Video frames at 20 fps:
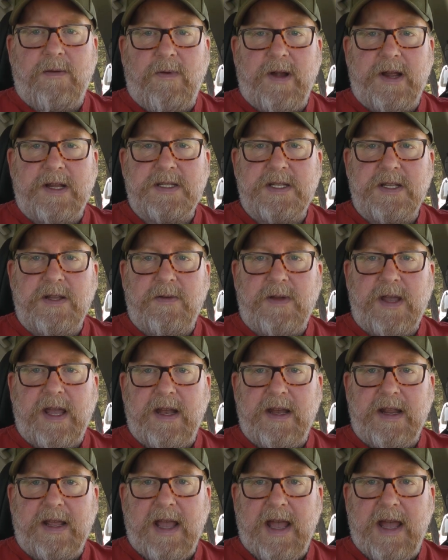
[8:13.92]
rigs you
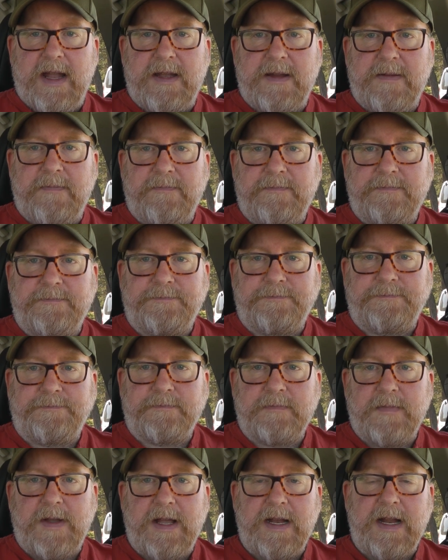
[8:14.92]
can get.
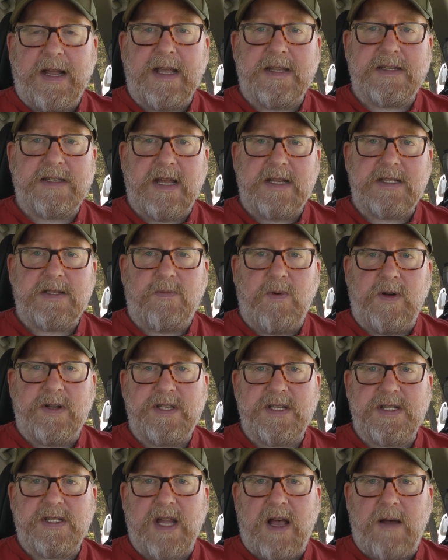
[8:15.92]
And I guess that's
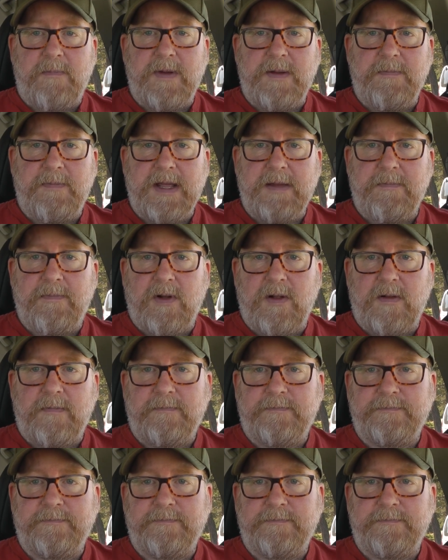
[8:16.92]
what's stopping people.